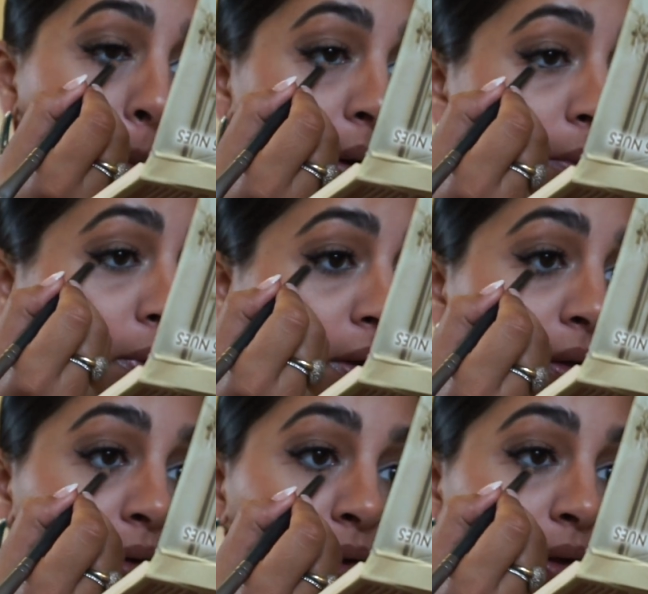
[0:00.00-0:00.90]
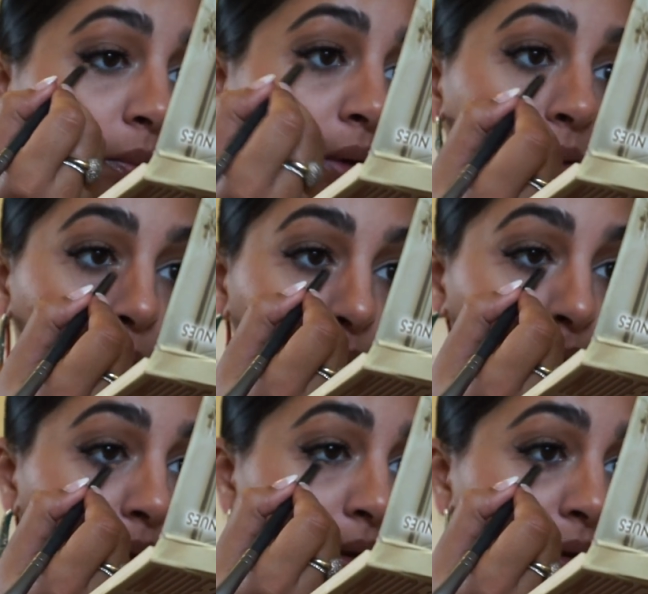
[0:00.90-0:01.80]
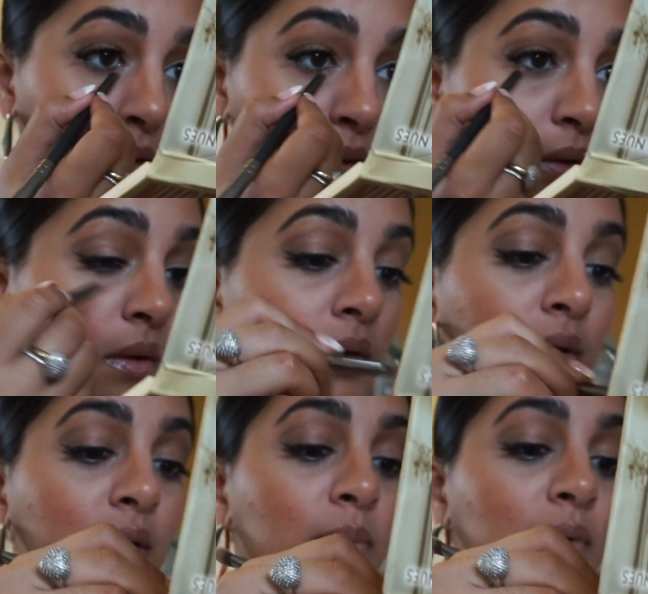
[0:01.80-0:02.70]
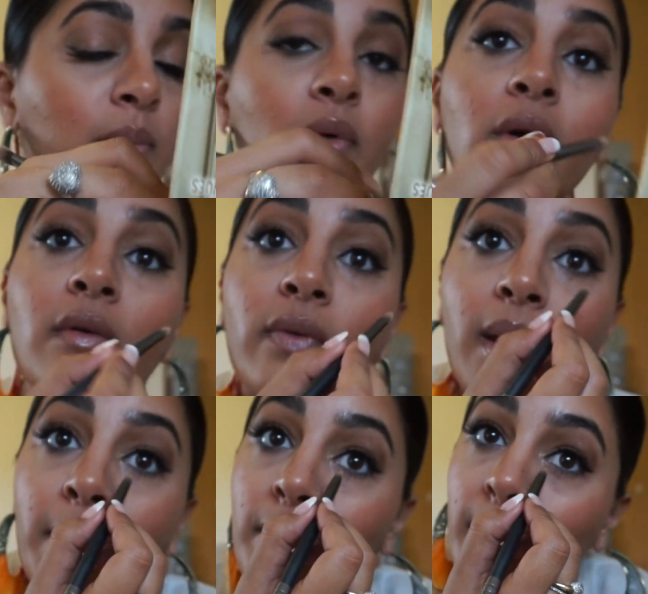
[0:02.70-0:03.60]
I put it underneath my waterline and give me more of that